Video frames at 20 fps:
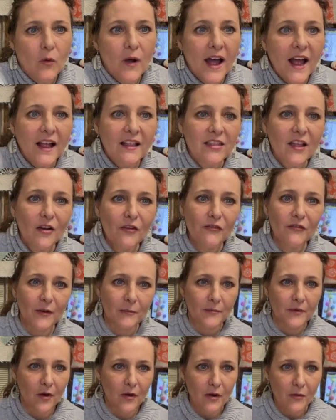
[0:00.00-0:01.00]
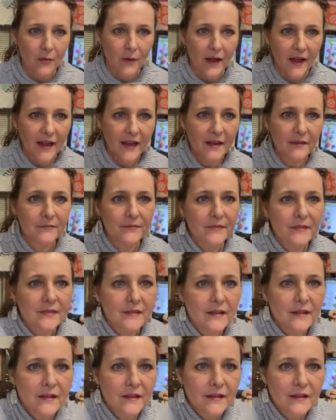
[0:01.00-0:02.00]
Well, hello from Norway.
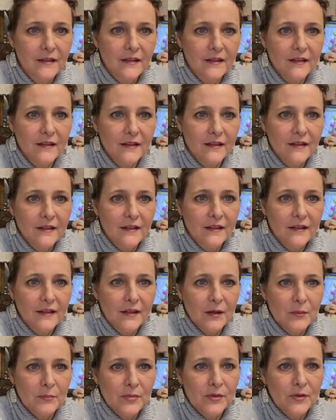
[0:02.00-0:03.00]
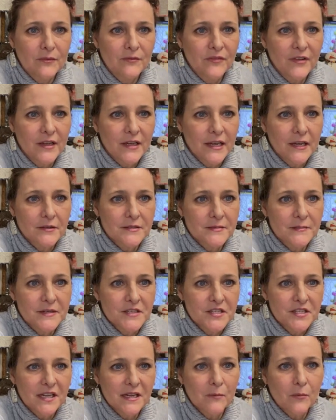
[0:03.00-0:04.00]
Bloomfield Hills,
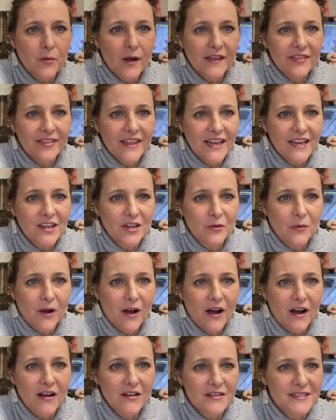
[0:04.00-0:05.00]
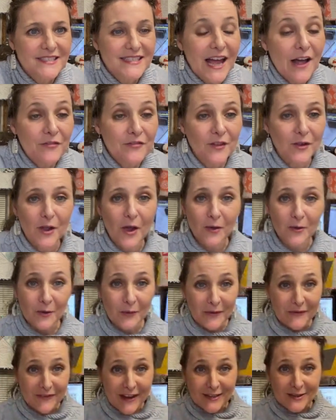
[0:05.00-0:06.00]
Michigan. Boy, thank you all. South
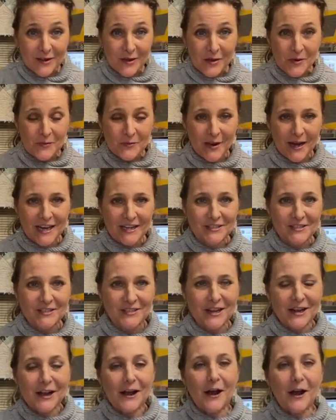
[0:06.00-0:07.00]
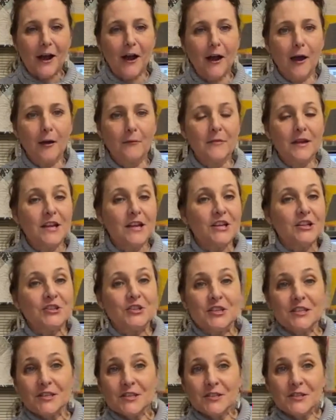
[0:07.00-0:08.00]
Dakota, we've got the whole range.
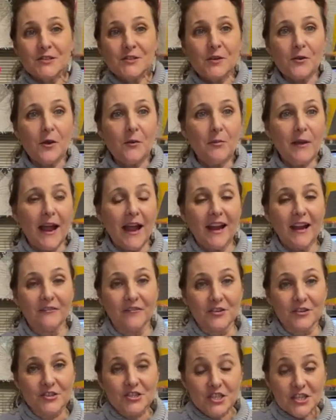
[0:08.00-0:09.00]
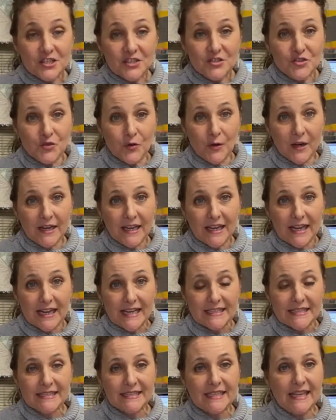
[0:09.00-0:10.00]
Just to circle back, if you're just joining
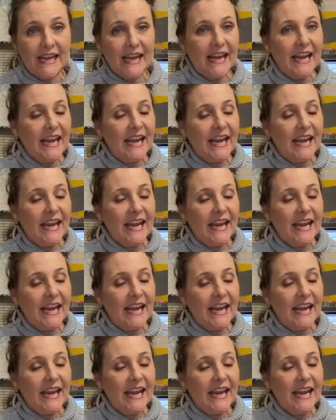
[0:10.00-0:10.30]
us,